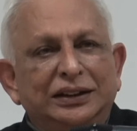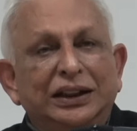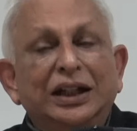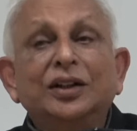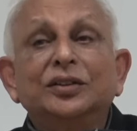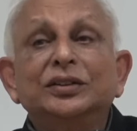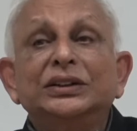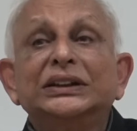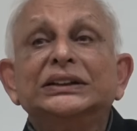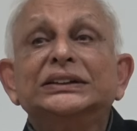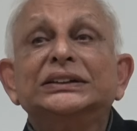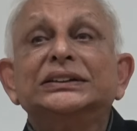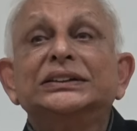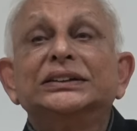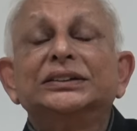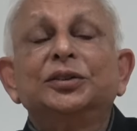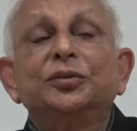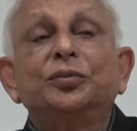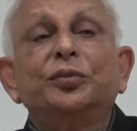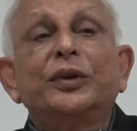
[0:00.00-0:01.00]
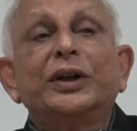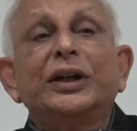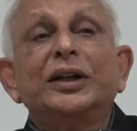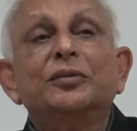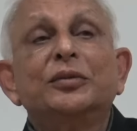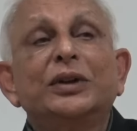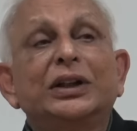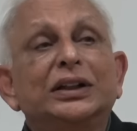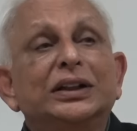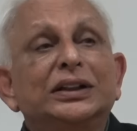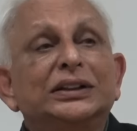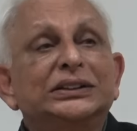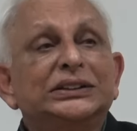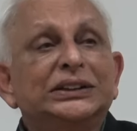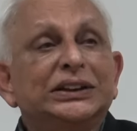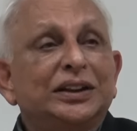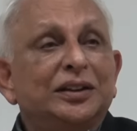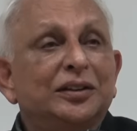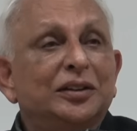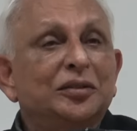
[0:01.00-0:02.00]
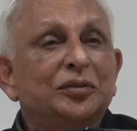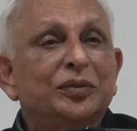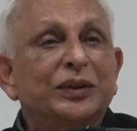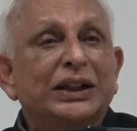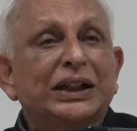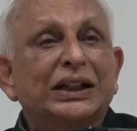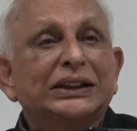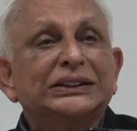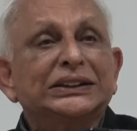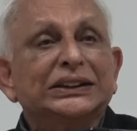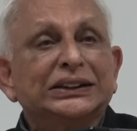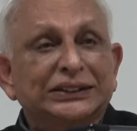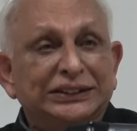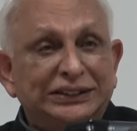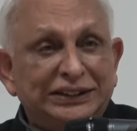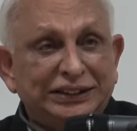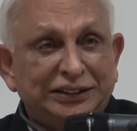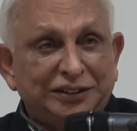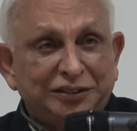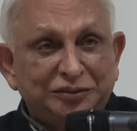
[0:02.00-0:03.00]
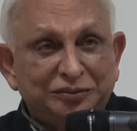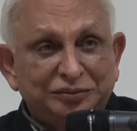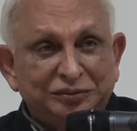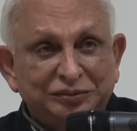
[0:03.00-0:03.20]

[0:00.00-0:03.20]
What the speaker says: Now this supreme energy called Parashakti